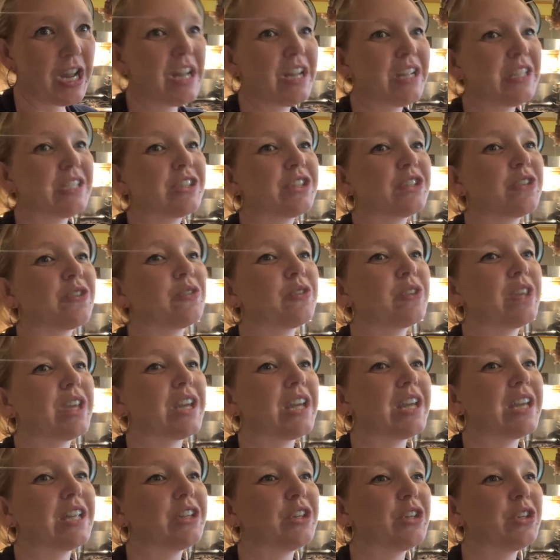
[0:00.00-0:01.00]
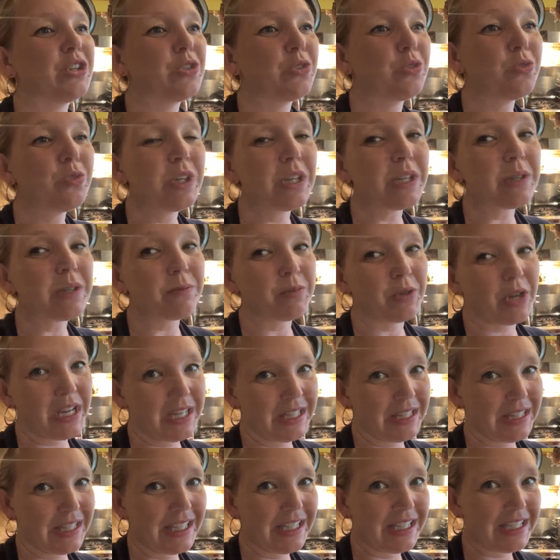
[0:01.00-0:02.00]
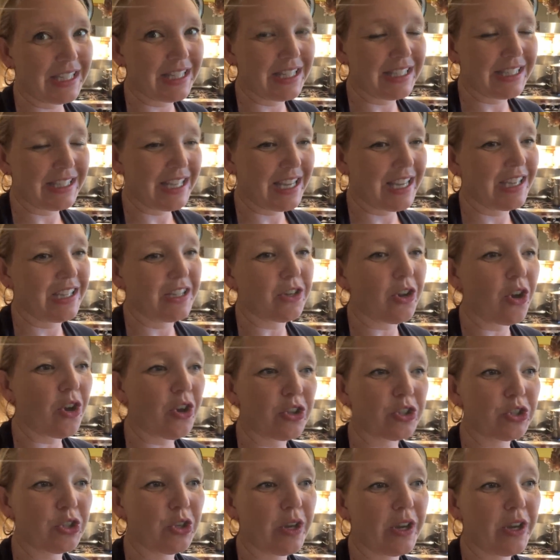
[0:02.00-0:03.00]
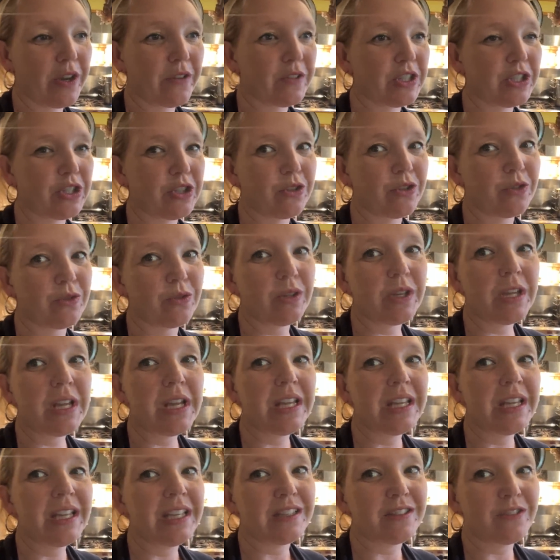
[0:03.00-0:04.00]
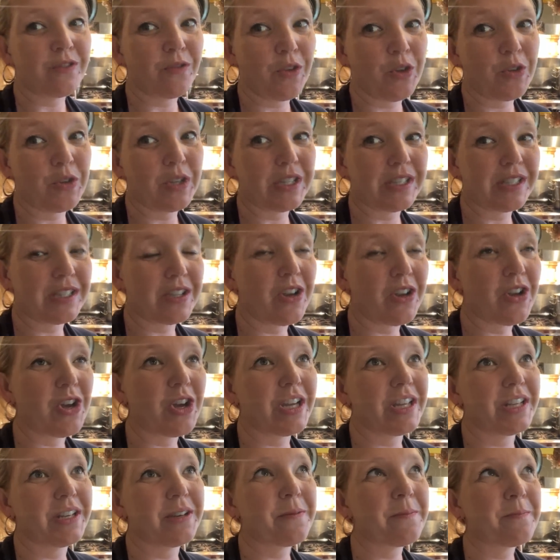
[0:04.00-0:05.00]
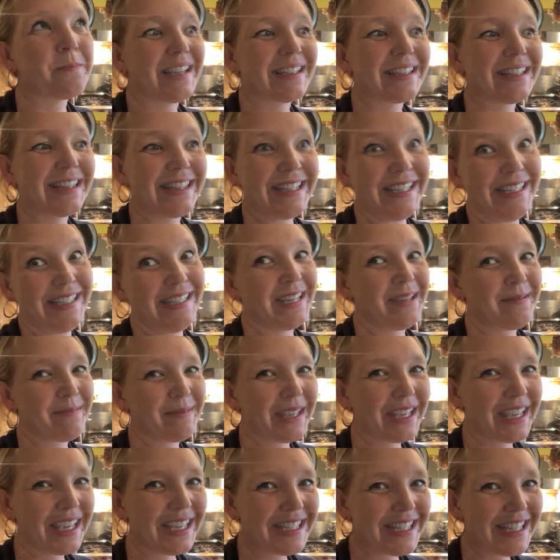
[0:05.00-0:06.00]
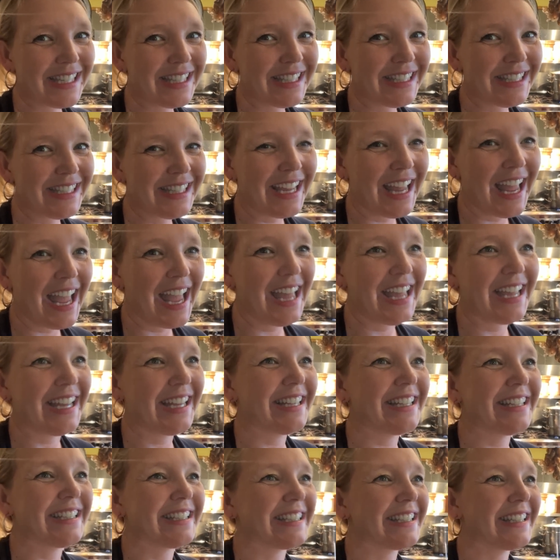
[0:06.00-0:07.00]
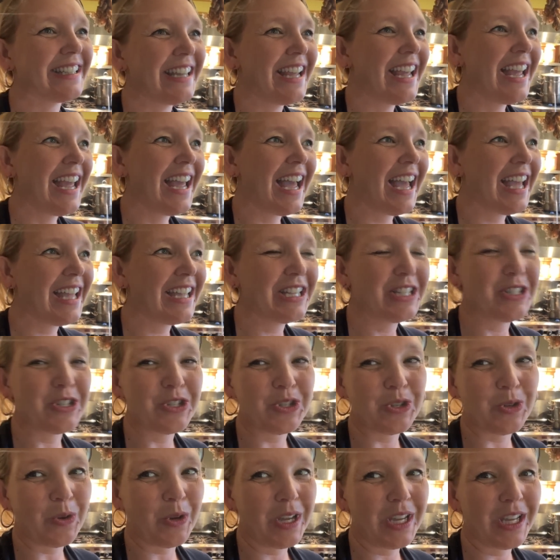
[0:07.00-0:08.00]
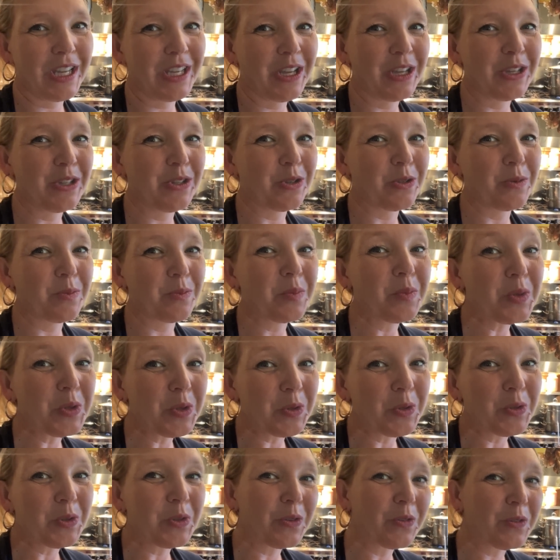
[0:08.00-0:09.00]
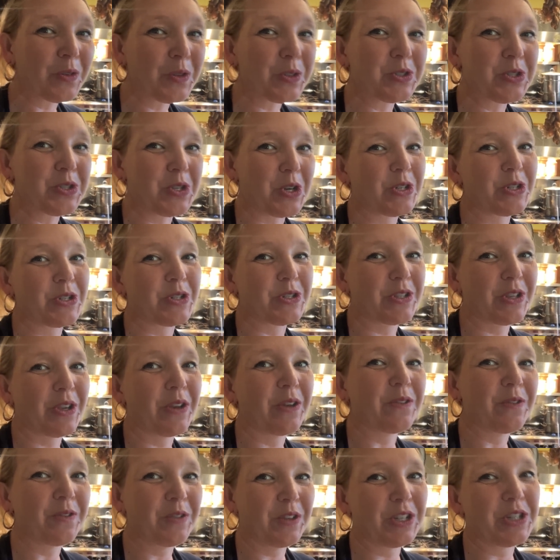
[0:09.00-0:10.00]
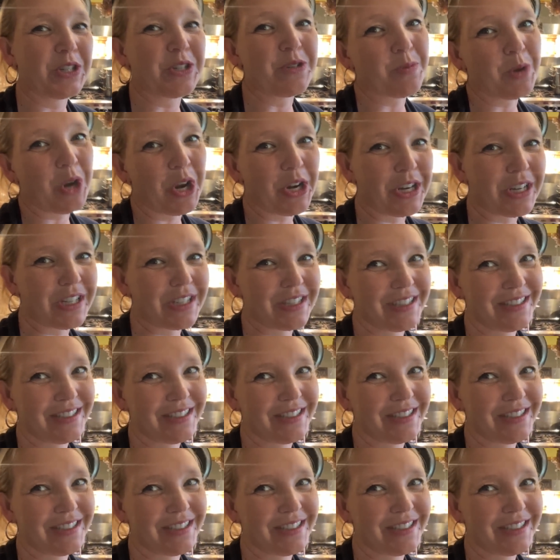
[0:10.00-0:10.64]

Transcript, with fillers: so that you get a break at the end of the day, and all you have to do is focus on cleaning up the kitchen and enjoying your beautiful jars of finished product.